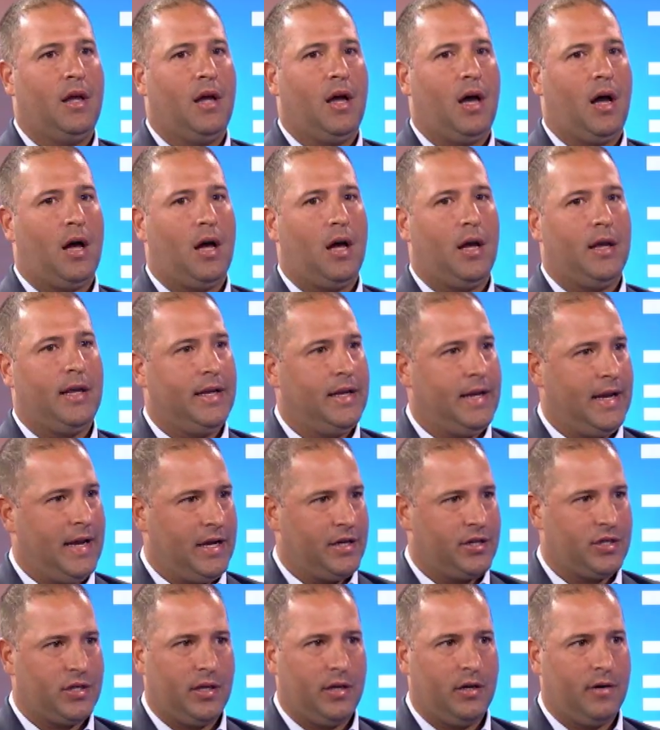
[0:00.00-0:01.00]
uh, in
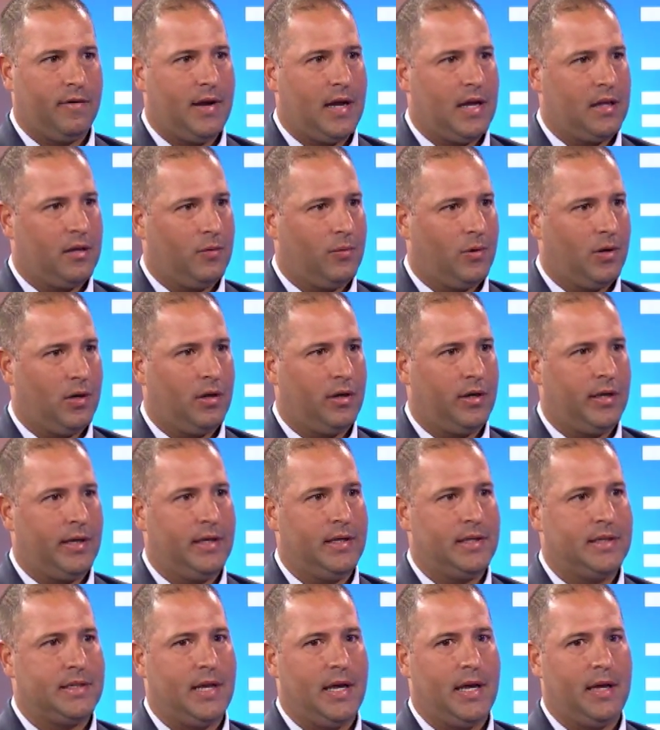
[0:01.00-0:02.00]
Asia and around the world
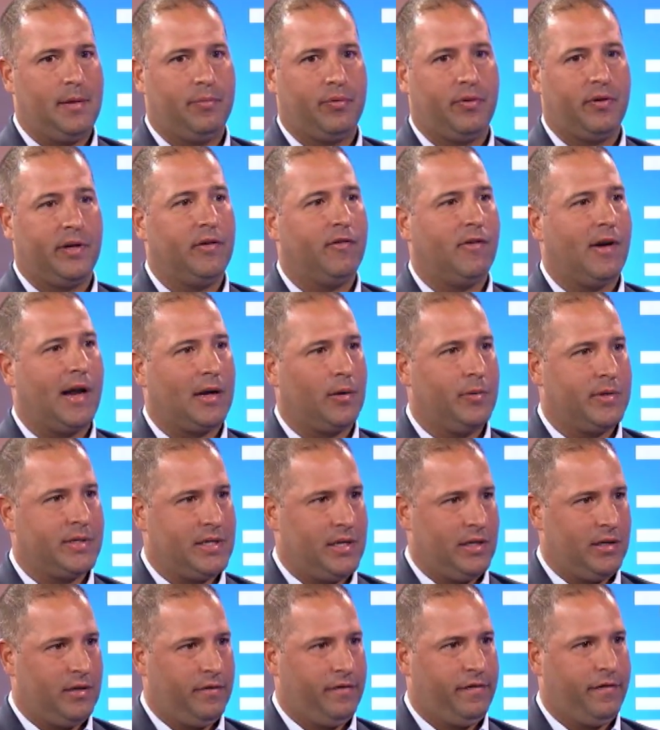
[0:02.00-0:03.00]
is a
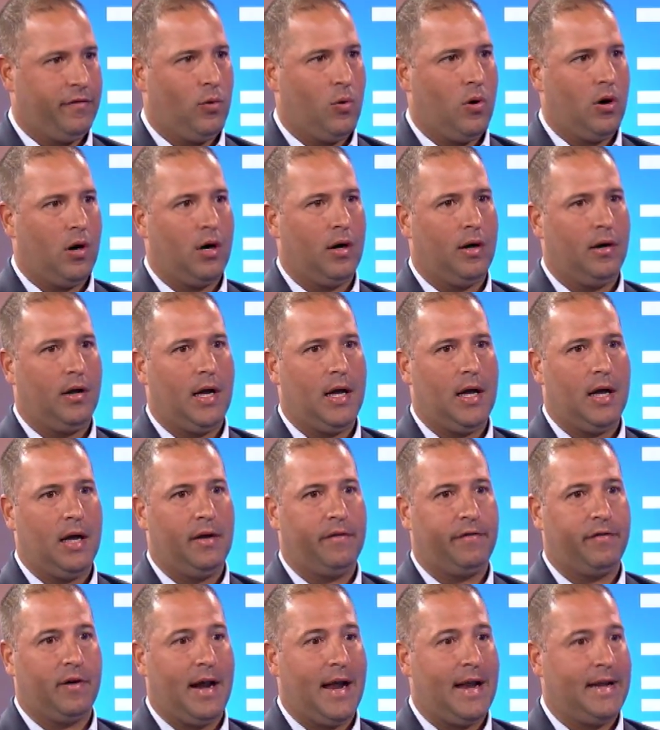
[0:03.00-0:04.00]
prerequisite for
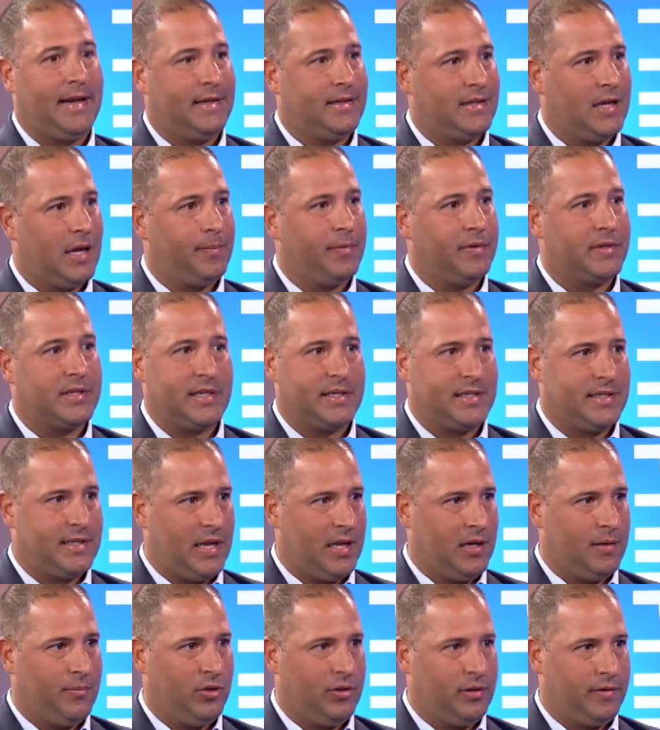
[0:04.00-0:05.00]
uh, for any type of
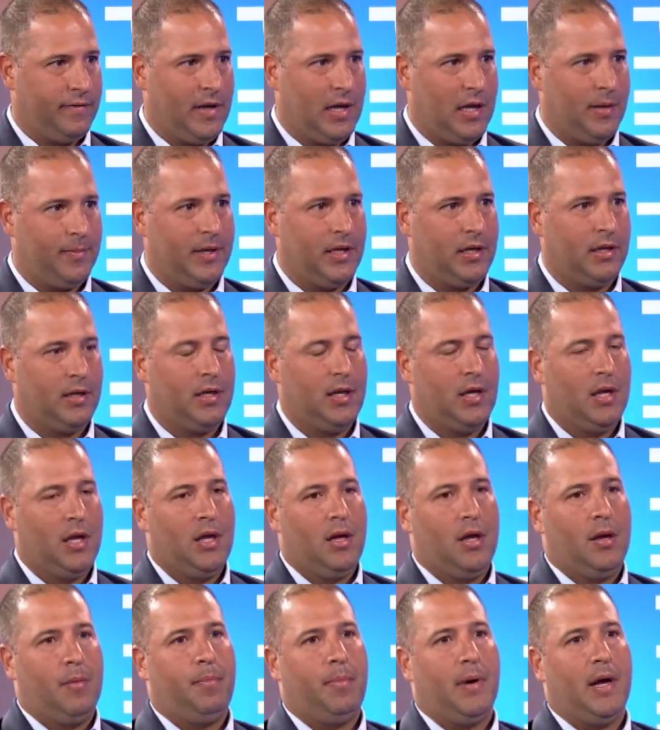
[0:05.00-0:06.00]
sustainable development.
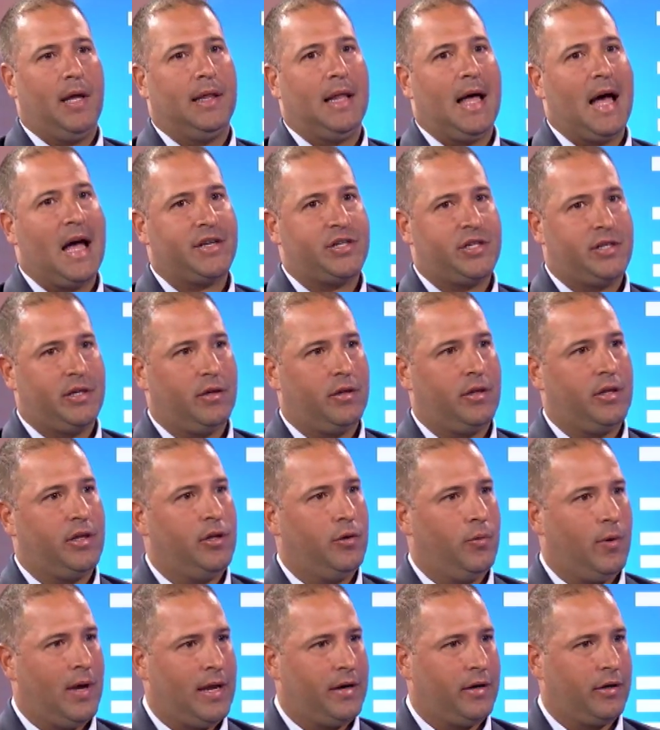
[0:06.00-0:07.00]
But last year, the
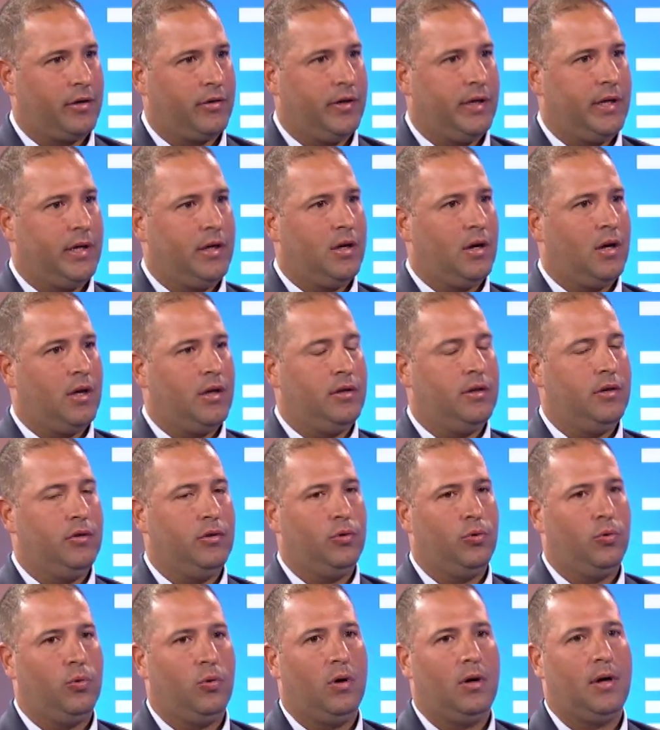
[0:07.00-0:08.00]
UN agreed on
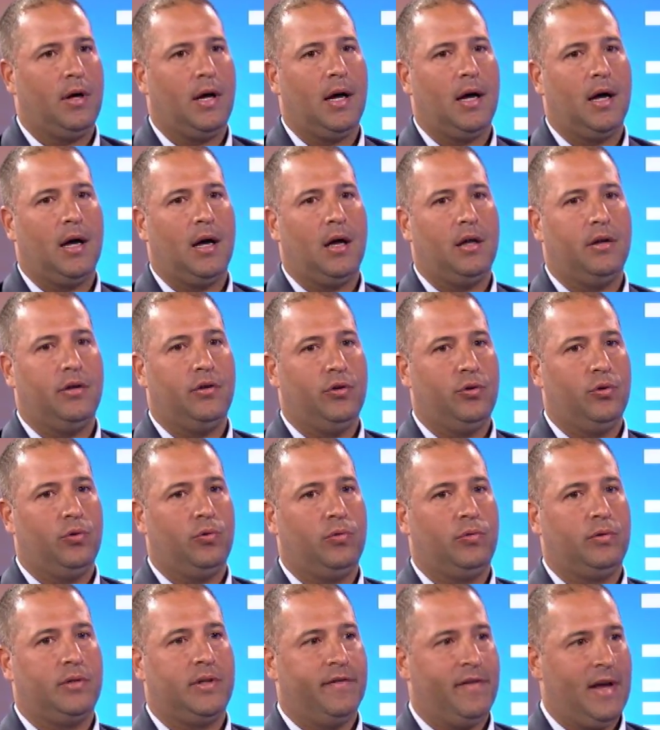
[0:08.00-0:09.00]
new, uh,
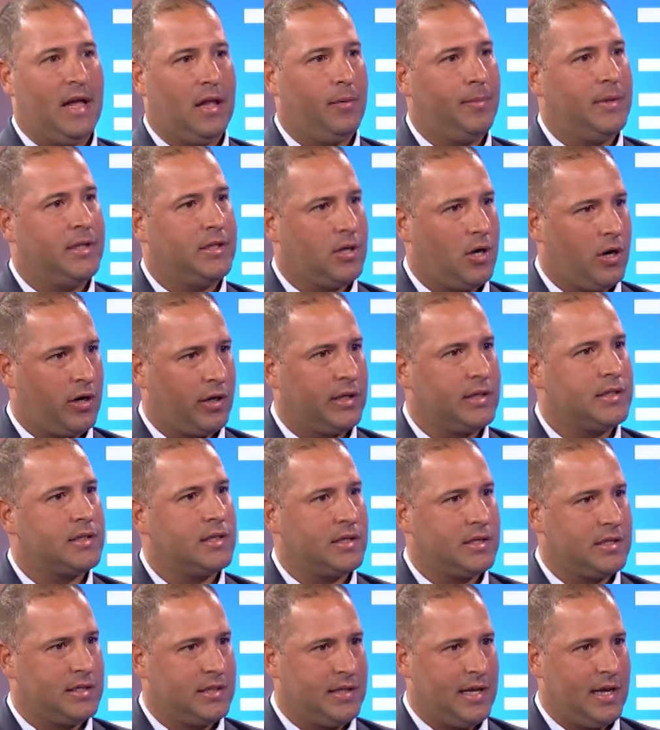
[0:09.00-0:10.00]
new development targets, the
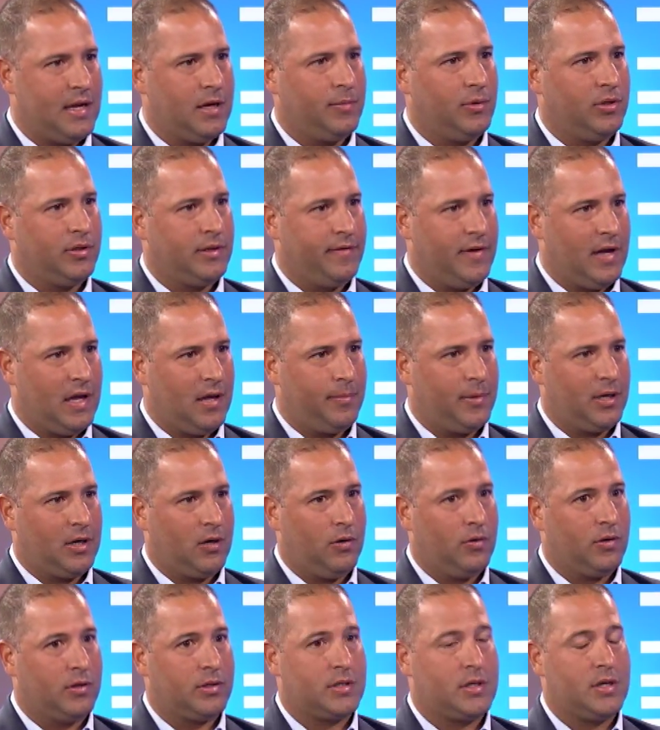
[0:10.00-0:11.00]
Sustainable Development
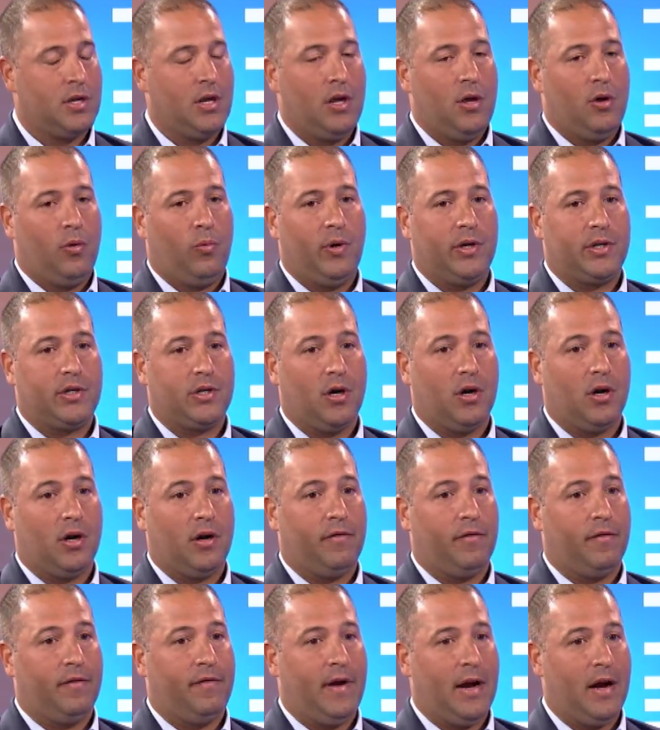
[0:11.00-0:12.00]
Goals, which are
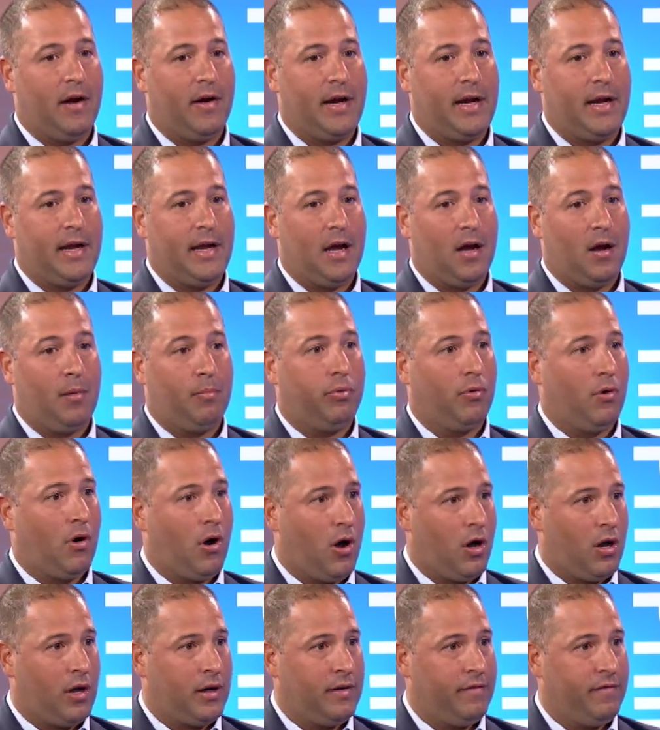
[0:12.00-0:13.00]
very uh,
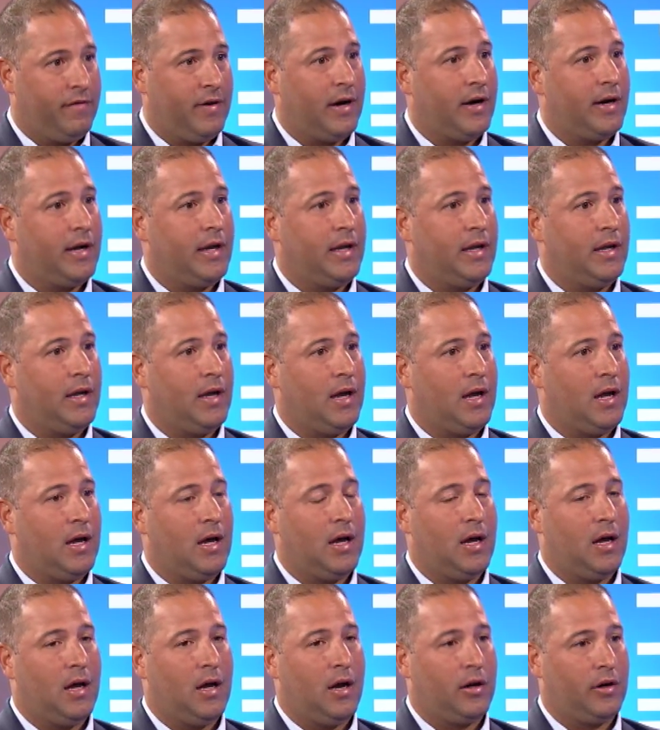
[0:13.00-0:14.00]
broad and very
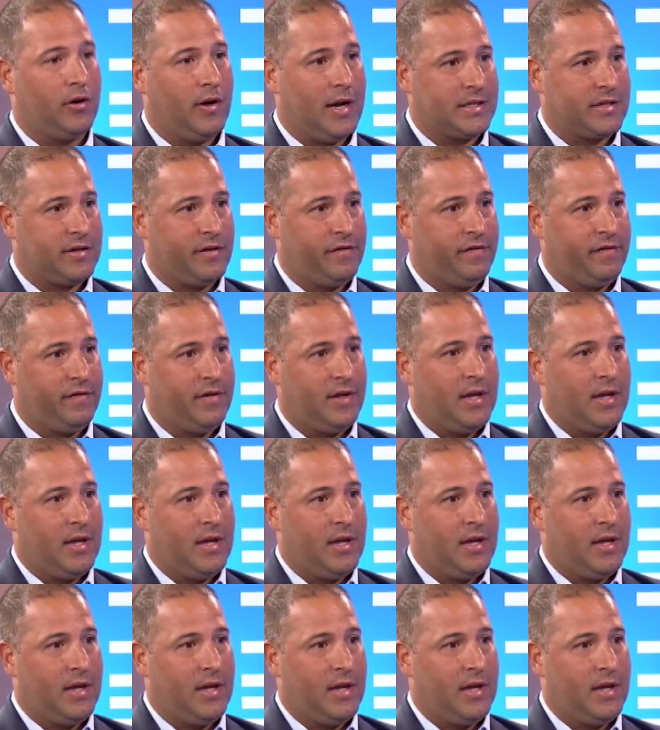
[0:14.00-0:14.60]
uh, aggressive.